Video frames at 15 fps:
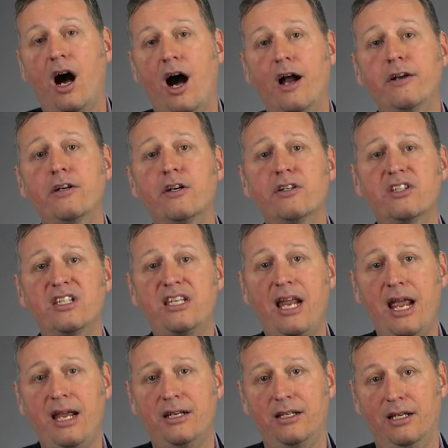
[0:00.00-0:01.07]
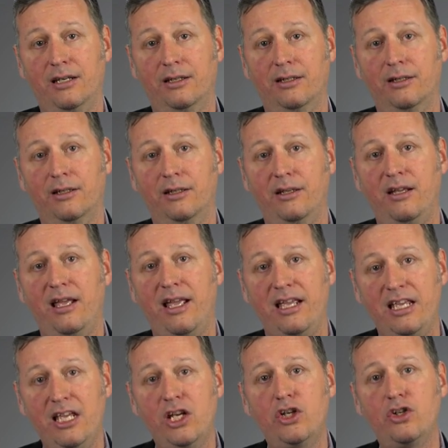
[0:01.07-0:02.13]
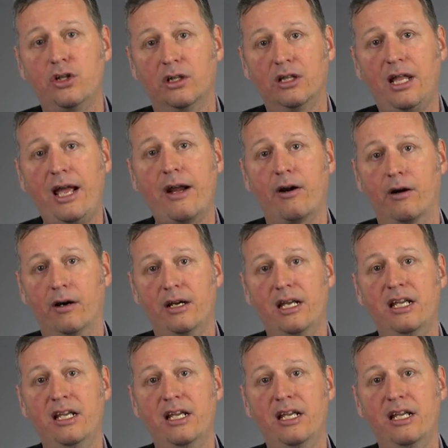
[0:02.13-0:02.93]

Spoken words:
Understanding each layer